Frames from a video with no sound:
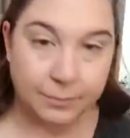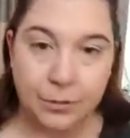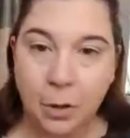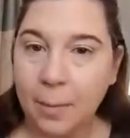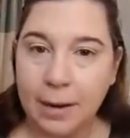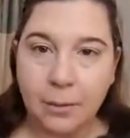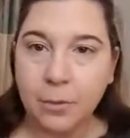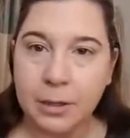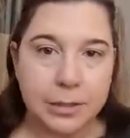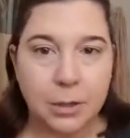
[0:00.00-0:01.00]
Nobody
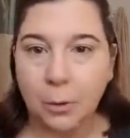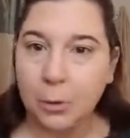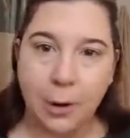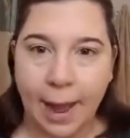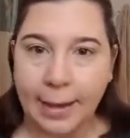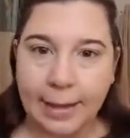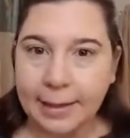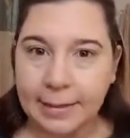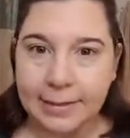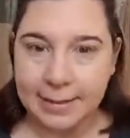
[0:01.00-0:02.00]
wants no cracky
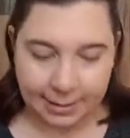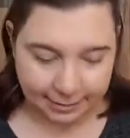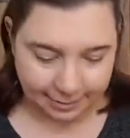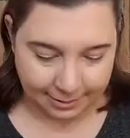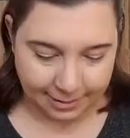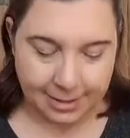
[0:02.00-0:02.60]
concealer.